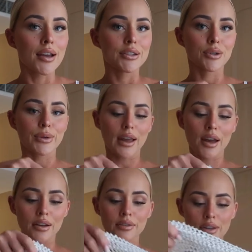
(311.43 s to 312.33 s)
So we
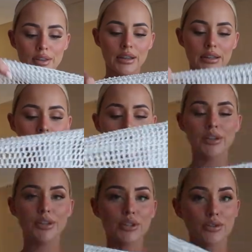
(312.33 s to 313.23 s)
have this
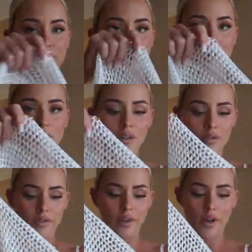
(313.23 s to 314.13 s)
sarong
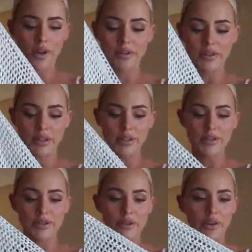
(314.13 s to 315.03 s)
first, and it
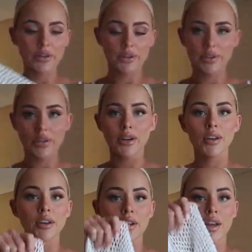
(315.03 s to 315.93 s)
is so
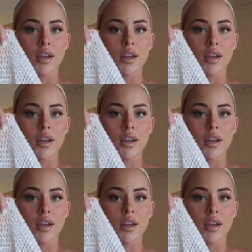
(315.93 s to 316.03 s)
cute.